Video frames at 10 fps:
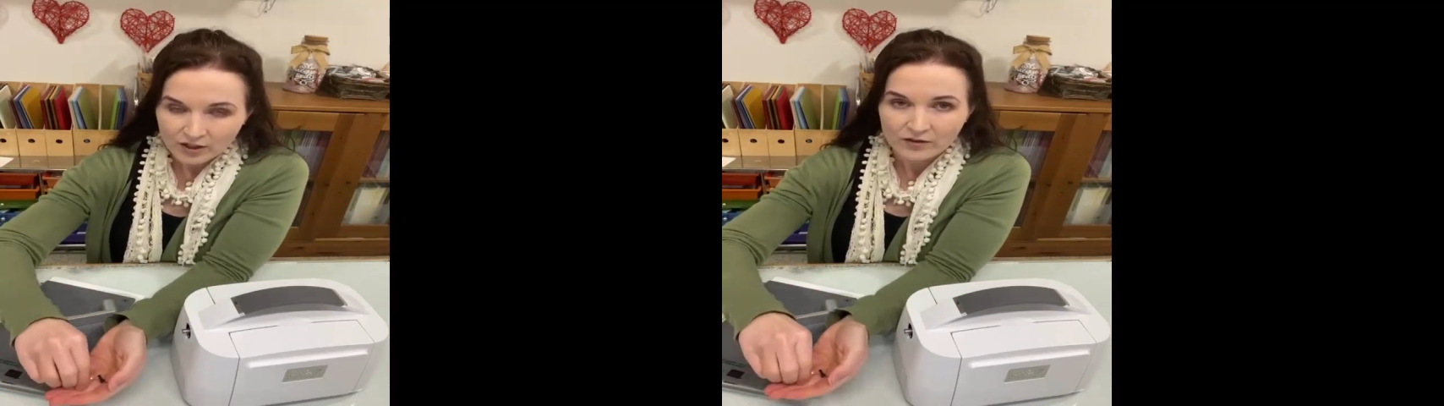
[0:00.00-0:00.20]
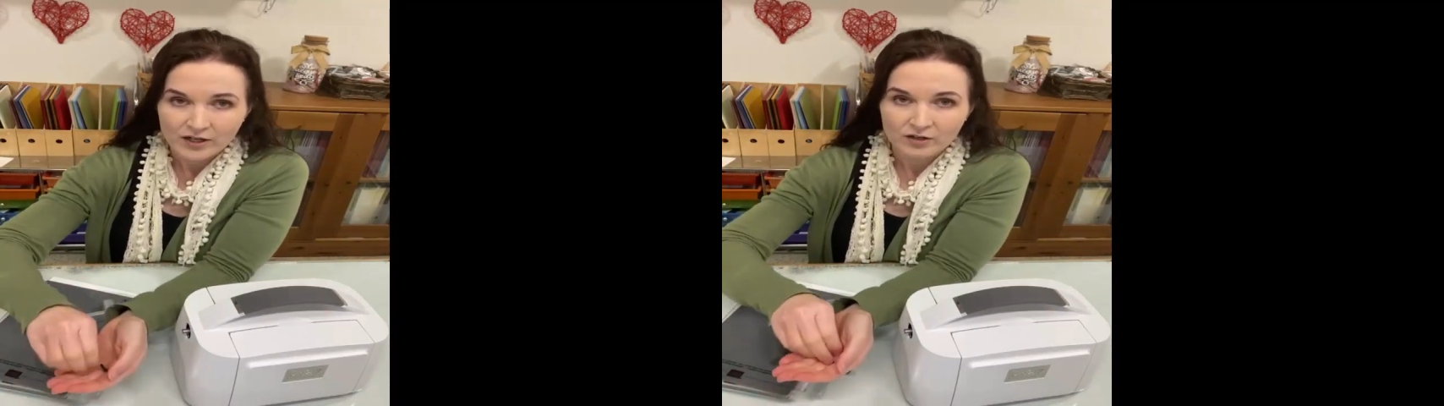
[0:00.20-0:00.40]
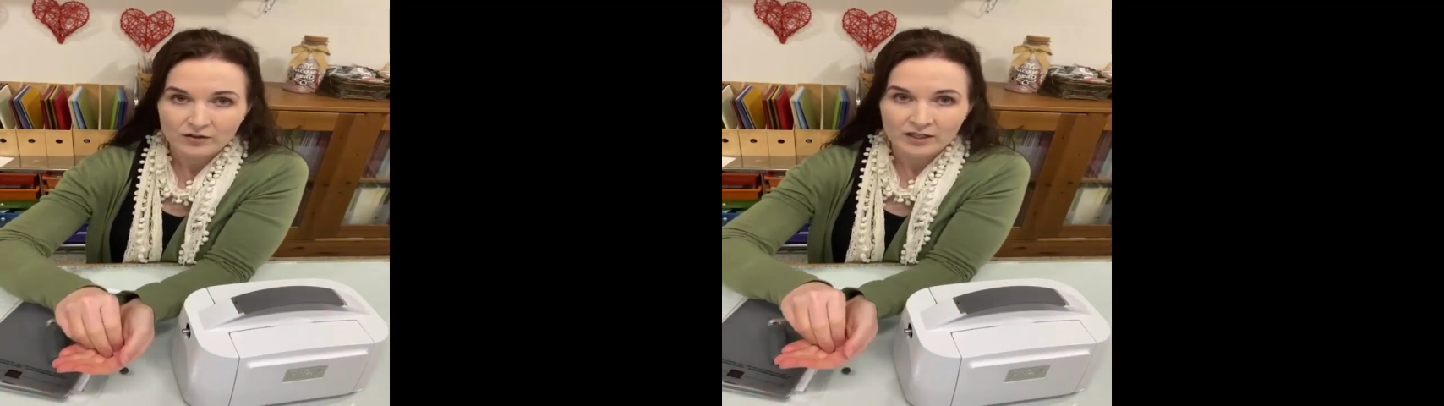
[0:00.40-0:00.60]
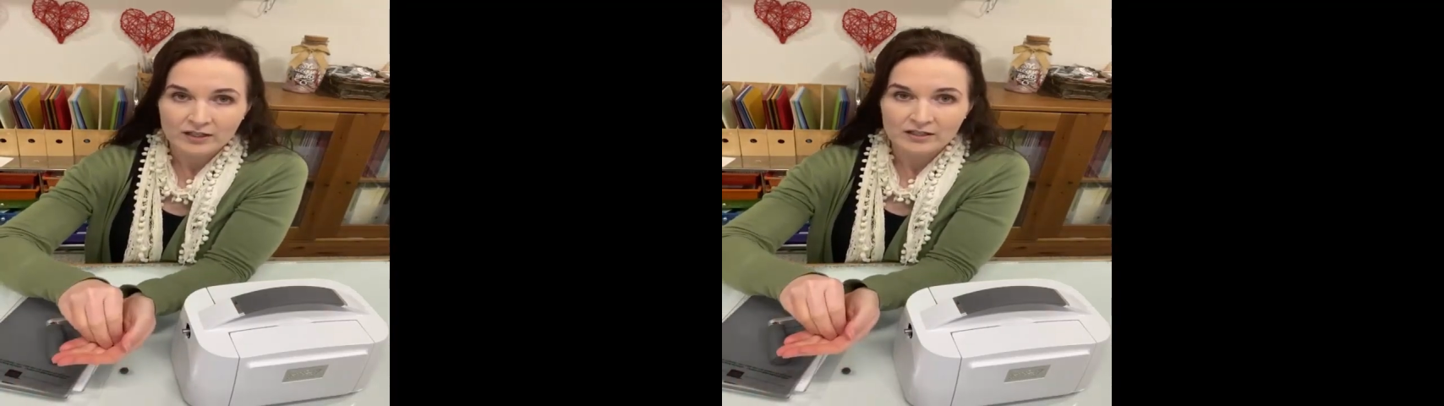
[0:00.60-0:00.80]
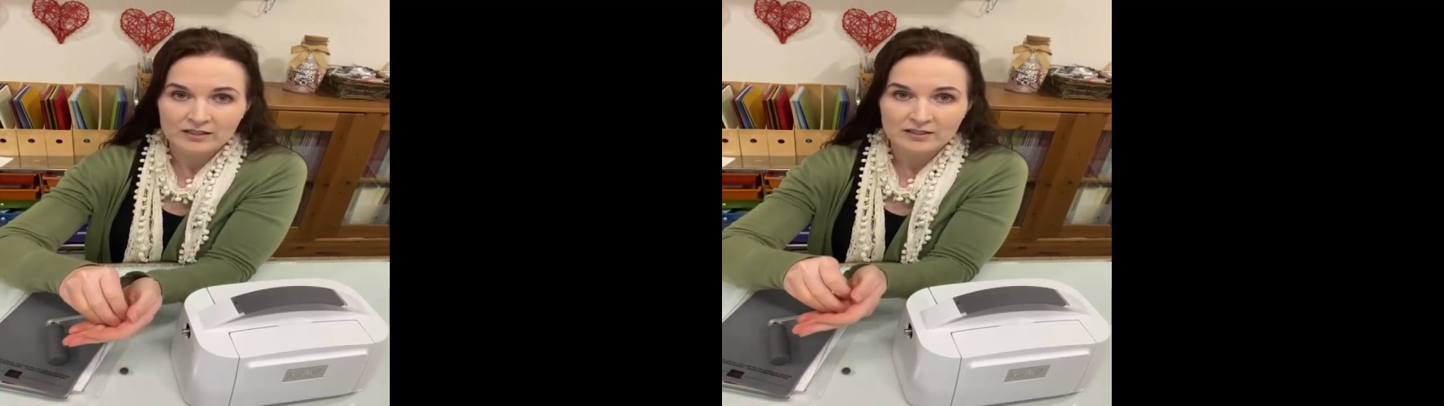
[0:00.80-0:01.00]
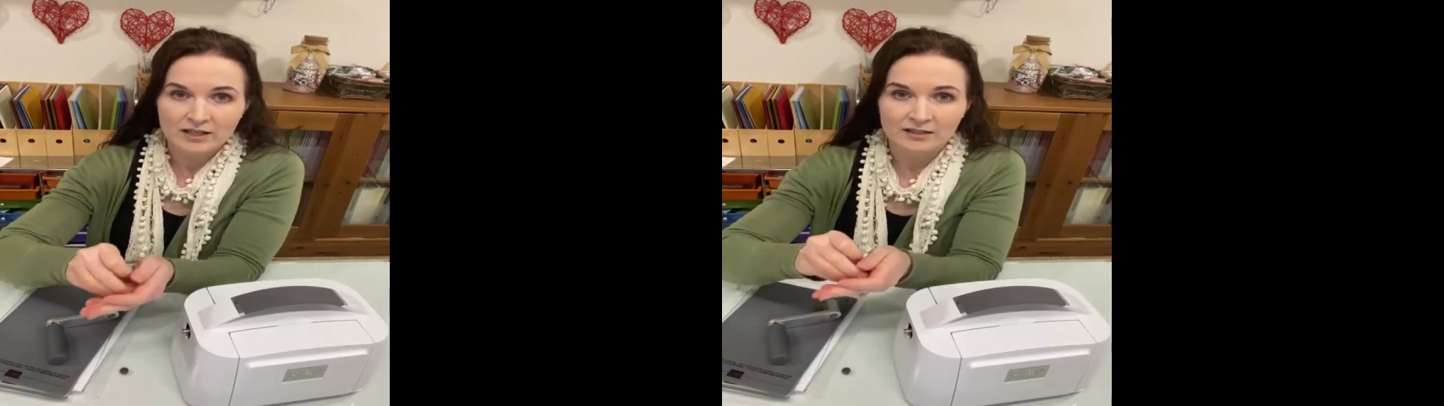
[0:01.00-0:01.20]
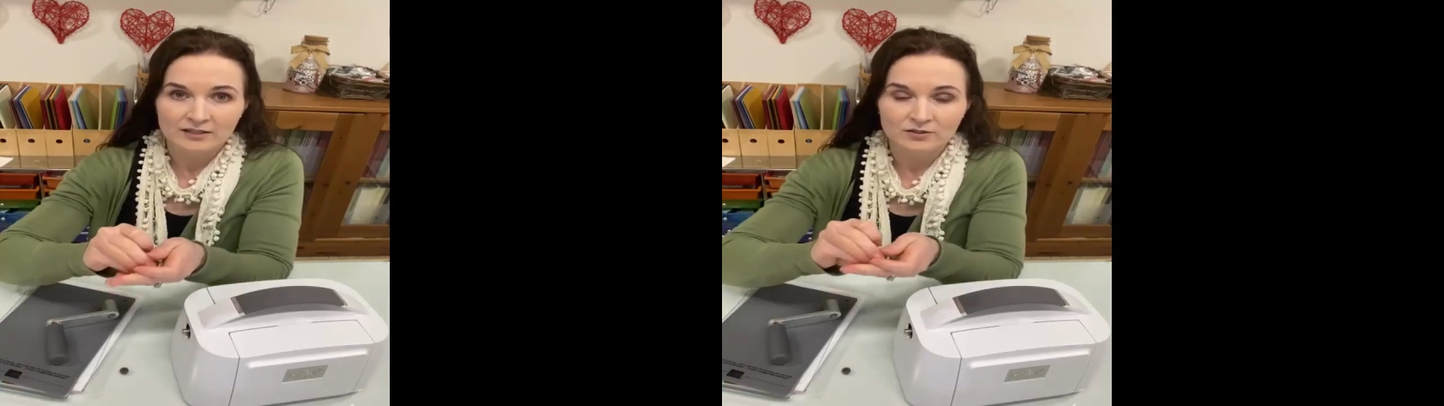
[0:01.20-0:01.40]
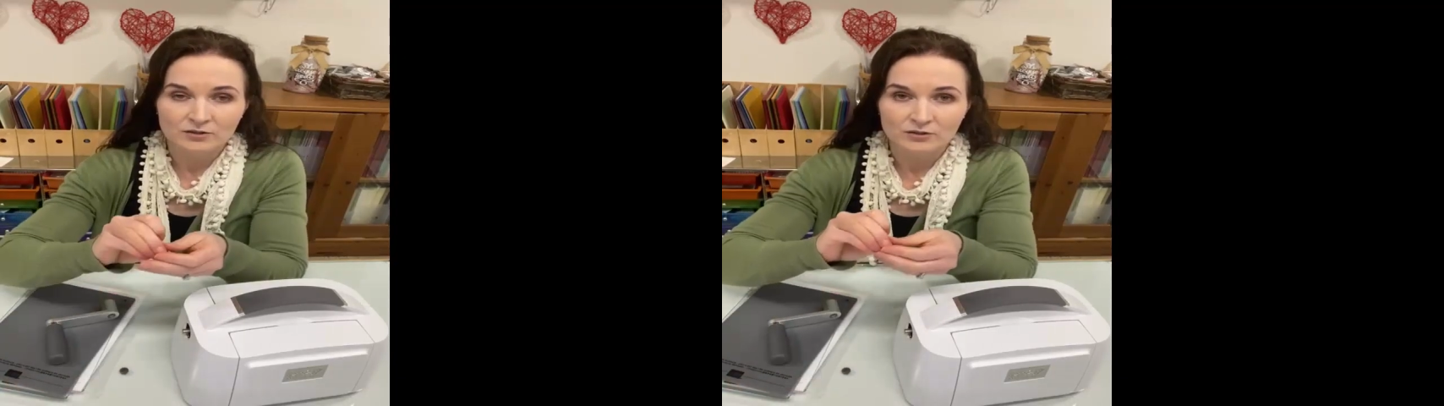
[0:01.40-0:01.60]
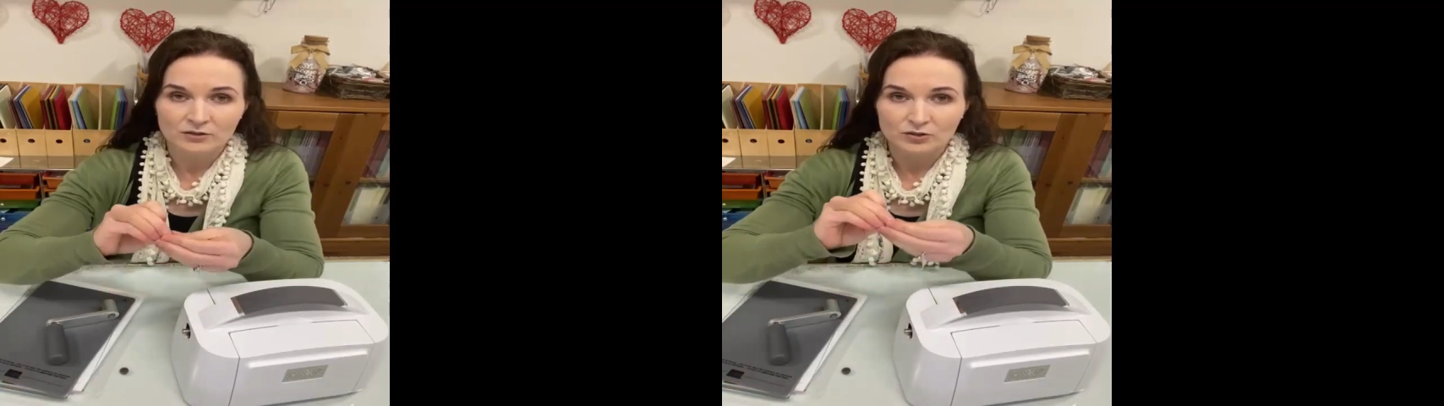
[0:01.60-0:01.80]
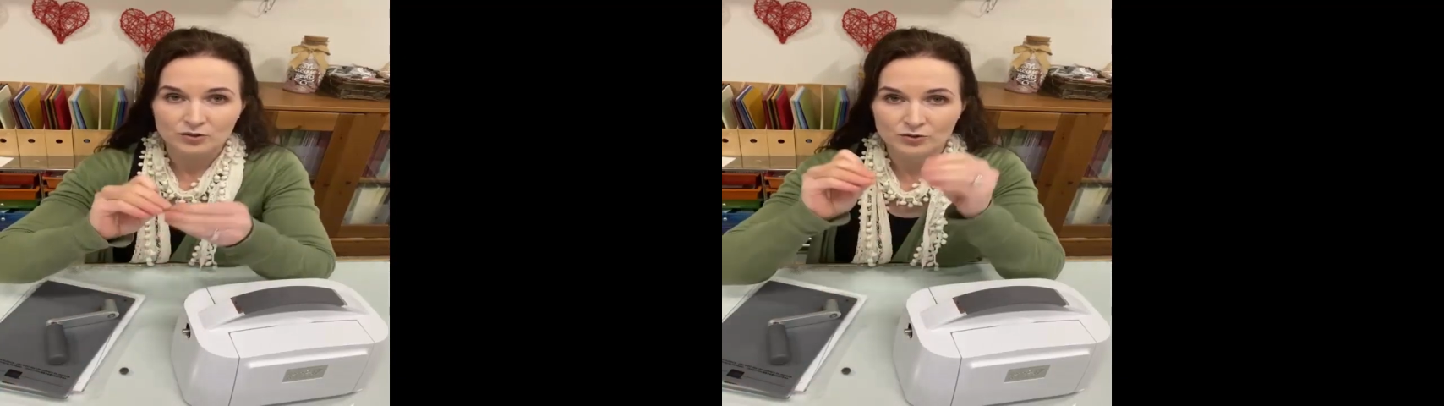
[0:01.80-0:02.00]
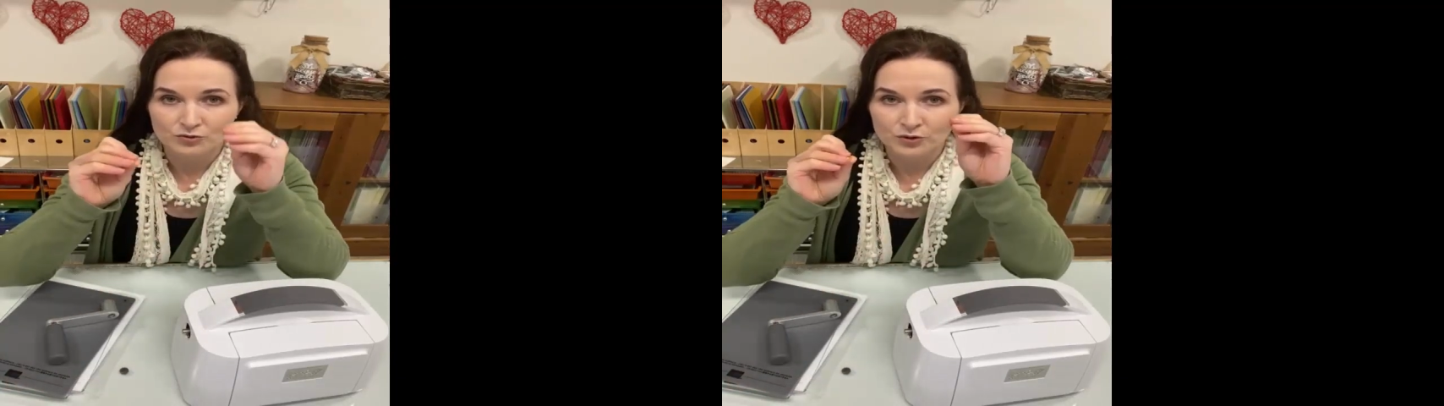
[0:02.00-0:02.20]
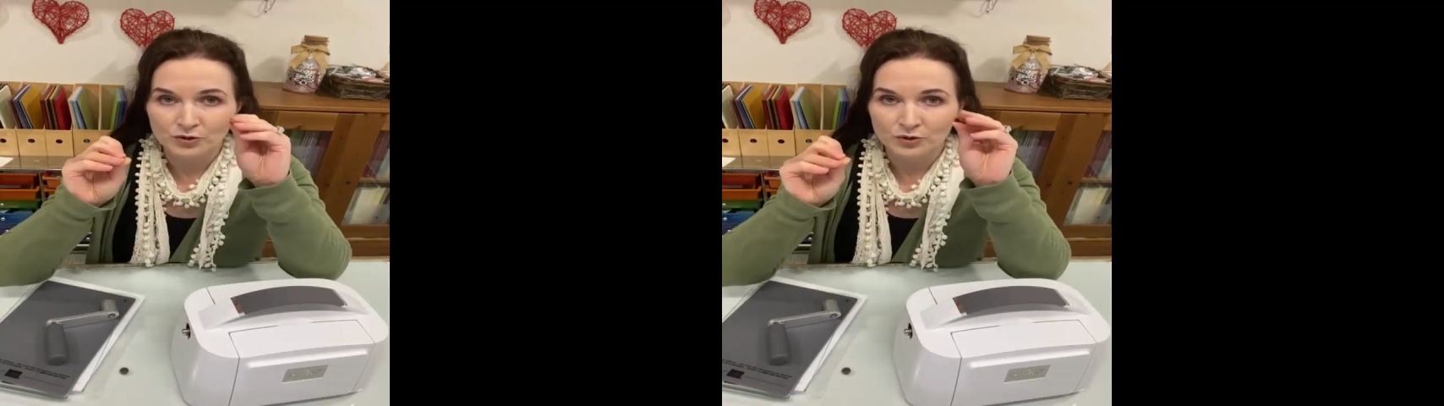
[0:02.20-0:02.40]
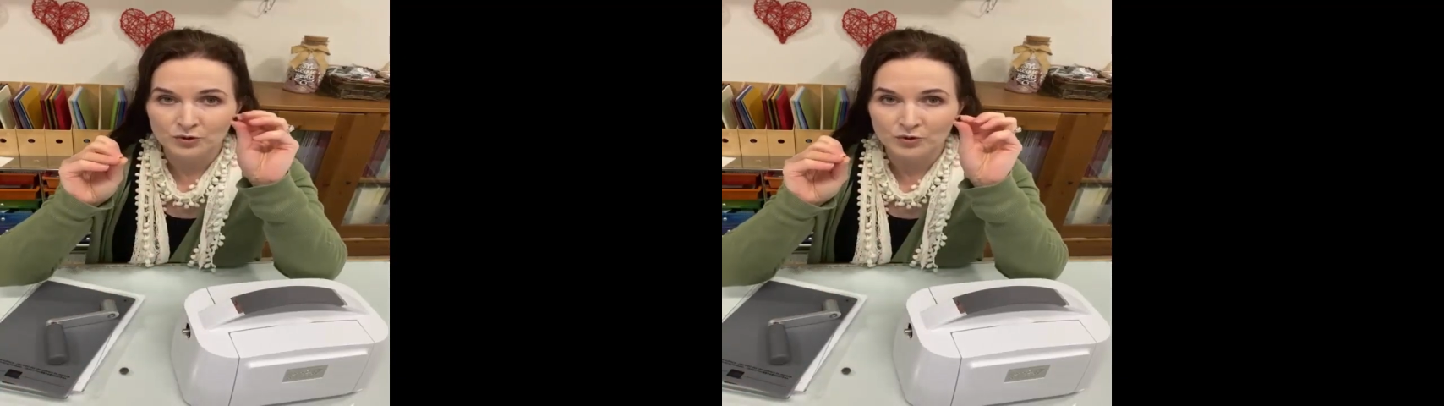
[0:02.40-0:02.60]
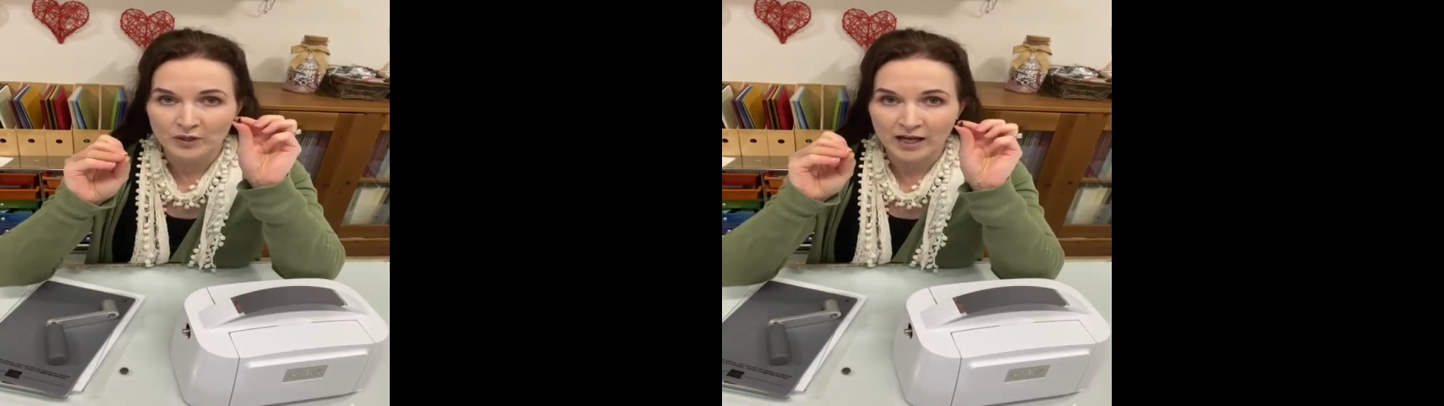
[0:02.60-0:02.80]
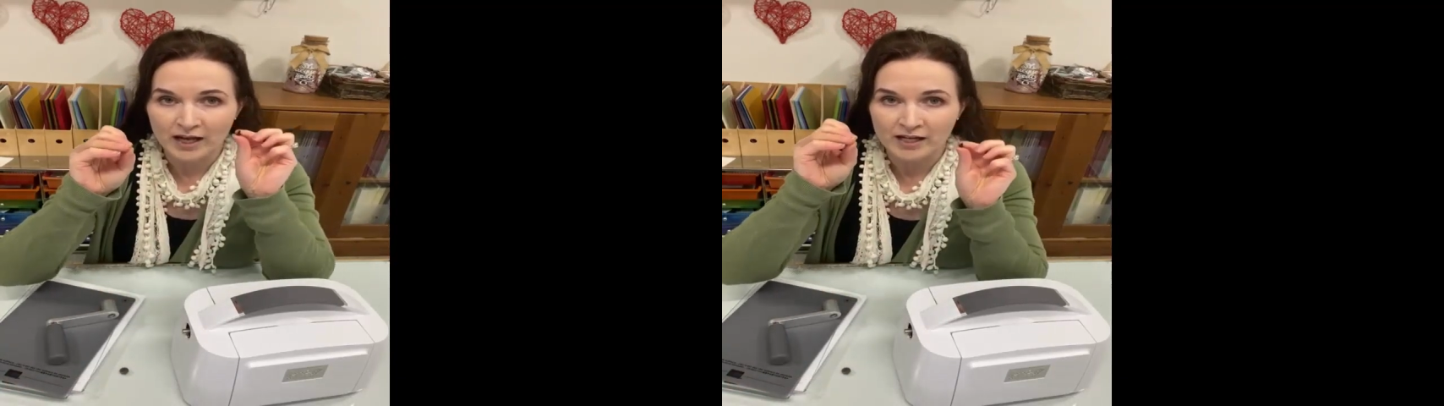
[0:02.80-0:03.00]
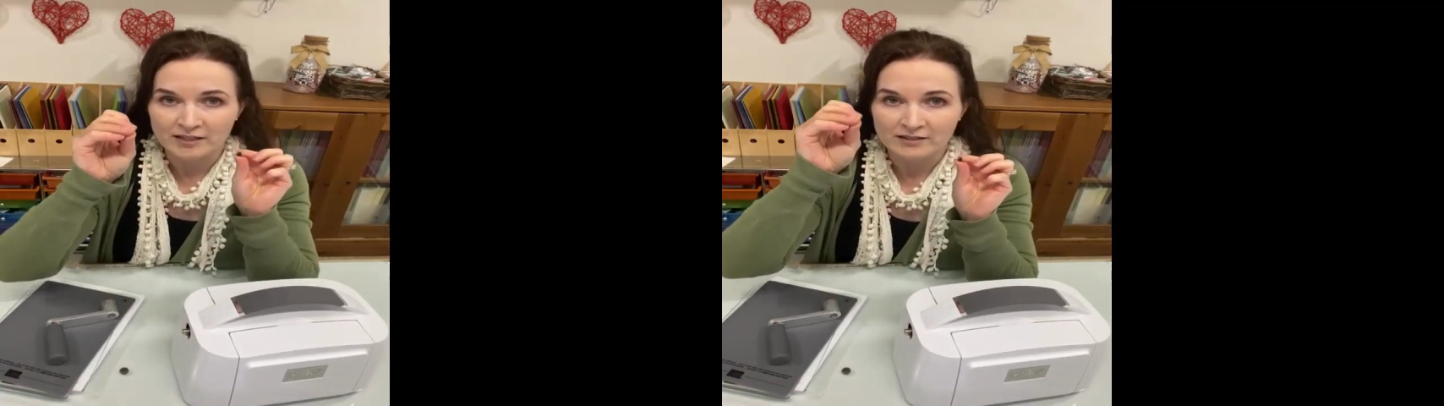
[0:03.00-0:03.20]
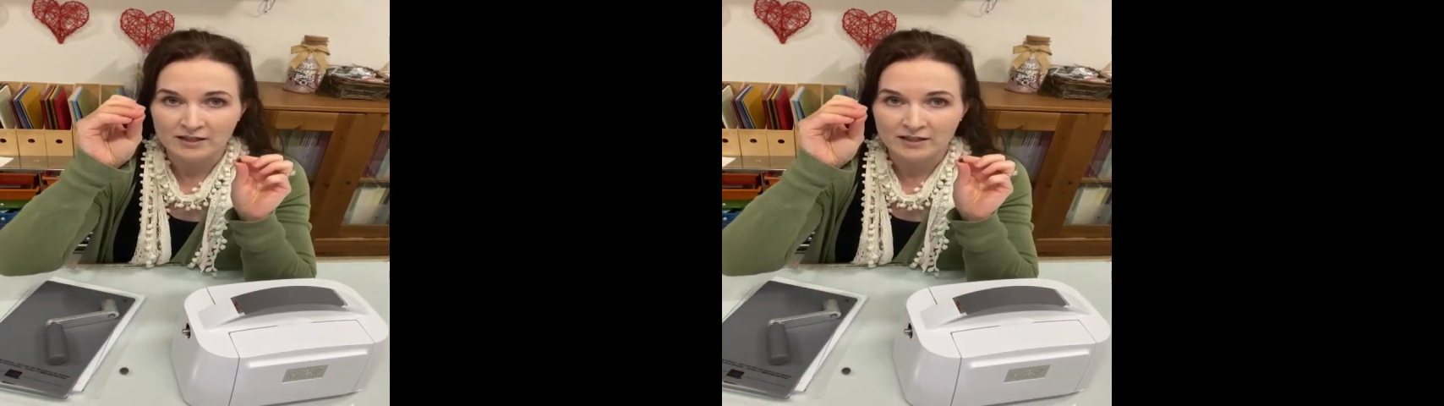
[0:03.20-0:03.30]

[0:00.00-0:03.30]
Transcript: there is a little screw and